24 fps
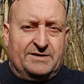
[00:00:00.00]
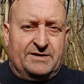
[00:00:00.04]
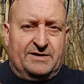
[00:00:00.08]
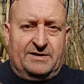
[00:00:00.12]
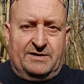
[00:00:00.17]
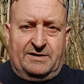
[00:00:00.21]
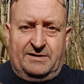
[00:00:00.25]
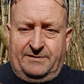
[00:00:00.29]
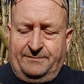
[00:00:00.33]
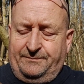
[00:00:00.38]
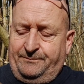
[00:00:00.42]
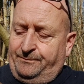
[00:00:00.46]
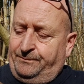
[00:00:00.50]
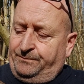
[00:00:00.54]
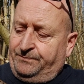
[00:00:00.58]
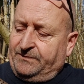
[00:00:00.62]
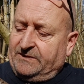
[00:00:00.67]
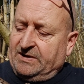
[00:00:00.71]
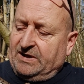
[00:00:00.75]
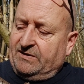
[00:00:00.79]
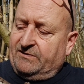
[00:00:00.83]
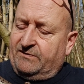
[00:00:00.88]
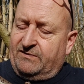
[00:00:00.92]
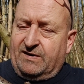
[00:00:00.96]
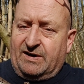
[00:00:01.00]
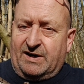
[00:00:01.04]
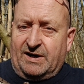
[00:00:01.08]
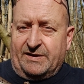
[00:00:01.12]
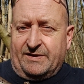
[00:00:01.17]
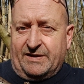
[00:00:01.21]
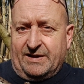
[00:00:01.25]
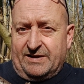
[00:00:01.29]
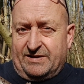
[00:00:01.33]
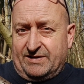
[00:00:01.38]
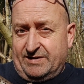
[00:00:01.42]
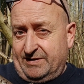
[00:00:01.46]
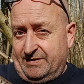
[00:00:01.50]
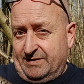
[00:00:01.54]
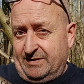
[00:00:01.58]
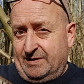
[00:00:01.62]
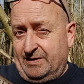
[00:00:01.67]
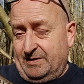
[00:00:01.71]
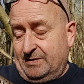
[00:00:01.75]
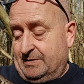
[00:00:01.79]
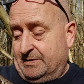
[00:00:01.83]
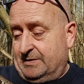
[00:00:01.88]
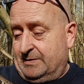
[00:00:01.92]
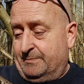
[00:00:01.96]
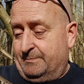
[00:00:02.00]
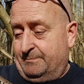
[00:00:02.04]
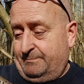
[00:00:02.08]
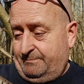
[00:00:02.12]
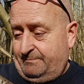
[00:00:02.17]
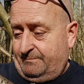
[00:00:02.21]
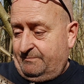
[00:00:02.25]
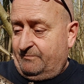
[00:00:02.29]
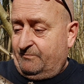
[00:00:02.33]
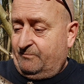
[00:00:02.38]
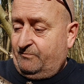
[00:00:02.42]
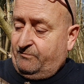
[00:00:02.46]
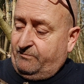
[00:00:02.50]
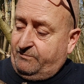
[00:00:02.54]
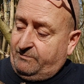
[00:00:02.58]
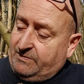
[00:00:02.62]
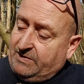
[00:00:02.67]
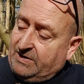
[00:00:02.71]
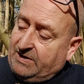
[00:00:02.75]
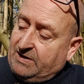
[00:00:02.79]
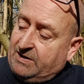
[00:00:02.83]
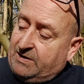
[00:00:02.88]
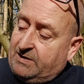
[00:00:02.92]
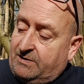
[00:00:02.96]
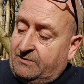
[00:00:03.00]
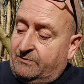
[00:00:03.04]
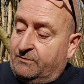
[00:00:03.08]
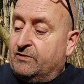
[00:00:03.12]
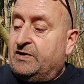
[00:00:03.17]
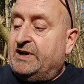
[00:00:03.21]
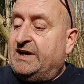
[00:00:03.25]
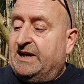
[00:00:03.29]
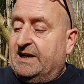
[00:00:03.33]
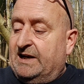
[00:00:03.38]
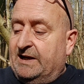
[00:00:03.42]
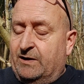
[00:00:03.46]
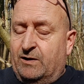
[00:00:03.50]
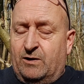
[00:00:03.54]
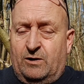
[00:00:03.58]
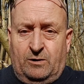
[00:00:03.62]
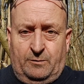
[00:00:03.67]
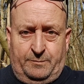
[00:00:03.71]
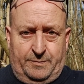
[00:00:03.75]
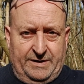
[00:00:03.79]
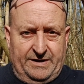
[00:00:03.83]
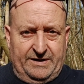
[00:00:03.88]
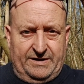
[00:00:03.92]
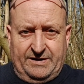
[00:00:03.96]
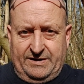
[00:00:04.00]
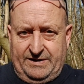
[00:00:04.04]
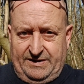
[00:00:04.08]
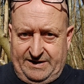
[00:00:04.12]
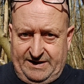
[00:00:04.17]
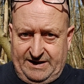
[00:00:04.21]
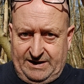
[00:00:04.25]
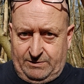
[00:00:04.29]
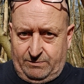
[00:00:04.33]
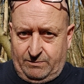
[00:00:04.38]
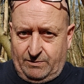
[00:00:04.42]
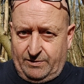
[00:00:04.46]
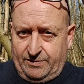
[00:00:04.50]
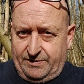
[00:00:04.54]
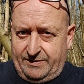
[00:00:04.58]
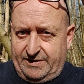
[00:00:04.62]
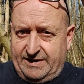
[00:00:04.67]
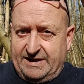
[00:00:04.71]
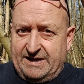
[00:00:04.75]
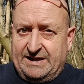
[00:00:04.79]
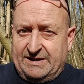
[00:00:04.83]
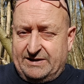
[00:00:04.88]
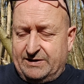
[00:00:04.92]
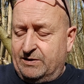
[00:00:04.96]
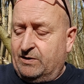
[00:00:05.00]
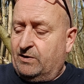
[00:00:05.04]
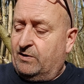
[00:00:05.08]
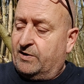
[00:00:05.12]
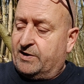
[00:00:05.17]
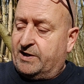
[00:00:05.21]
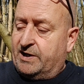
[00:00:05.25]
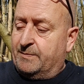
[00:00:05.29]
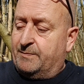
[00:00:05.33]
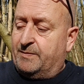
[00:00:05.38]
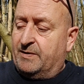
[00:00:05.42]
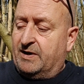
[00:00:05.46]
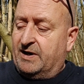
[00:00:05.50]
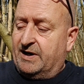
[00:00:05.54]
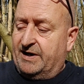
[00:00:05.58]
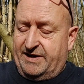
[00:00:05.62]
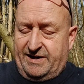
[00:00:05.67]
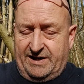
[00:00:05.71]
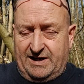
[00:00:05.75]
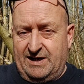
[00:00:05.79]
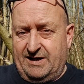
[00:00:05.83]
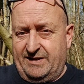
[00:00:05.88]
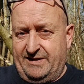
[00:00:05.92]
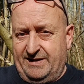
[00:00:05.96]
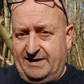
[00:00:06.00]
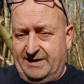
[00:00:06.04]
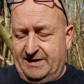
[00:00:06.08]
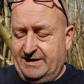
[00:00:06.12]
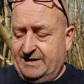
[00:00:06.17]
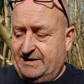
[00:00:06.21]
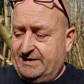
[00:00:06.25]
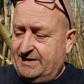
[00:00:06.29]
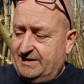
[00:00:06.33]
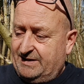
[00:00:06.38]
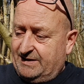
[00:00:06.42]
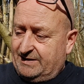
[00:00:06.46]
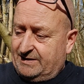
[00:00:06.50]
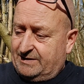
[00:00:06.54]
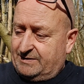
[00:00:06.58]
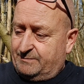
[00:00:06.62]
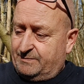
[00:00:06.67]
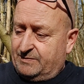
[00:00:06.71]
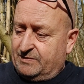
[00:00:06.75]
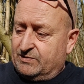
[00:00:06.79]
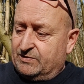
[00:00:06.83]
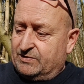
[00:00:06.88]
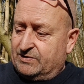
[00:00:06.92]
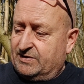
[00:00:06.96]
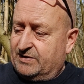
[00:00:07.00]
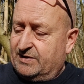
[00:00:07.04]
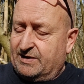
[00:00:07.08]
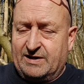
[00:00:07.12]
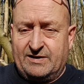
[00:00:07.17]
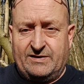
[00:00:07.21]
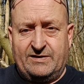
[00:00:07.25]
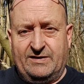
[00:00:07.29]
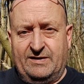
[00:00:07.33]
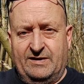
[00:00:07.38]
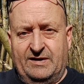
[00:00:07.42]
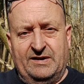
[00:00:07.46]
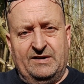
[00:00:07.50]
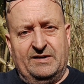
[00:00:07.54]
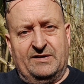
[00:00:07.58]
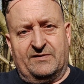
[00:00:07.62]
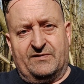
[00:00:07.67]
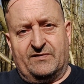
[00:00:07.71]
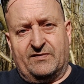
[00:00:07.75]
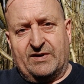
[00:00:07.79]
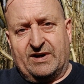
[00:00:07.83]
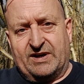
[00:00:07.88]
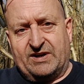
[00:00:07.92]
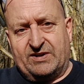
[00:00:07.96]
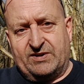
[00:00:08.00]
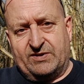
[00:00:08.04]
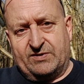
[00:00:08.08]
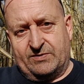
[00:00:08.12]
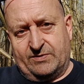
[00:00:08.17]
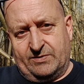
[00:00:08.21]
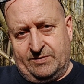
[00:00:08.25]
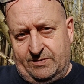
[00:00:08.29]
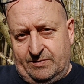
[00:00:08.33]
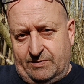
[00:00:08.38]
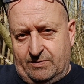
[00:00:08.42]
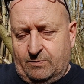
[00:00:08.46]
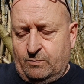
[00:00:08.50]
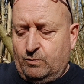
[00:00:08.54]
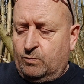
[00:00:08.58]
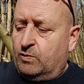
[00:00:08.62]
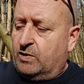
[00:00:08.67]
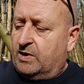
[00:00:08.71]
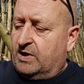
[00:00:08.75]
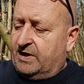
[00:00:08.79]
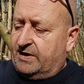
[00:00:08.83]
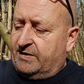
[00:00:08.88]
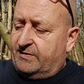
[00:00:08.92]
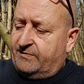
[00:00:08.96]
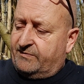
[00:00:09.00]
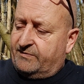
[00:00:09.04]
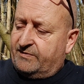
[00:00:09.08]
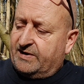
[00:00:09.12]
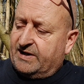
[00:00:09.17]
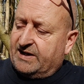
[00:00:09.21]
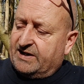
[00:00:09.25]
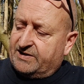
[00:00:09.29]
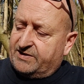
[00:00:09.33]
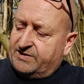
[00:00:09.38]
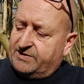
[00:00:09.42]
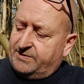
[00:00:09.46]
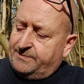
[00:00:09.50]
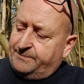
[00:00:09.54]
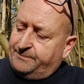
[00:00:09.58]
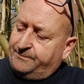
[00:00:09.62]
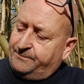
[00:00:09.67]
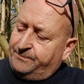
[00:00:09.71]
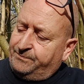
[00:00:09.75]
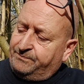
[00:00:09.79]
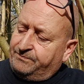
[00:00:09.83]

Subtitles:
to find this. I'm really hoping that this one is occupied. I think it is, because of that fresh white frass.